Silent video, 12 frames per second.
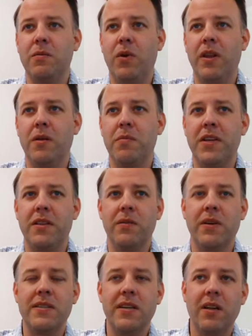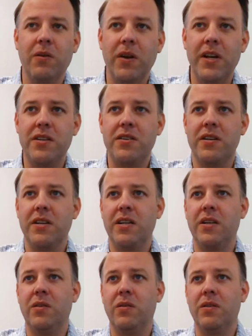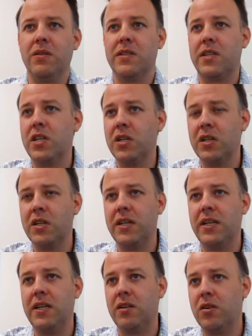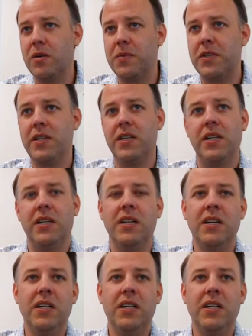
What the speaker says: whether it be through acceleration or security, encryption,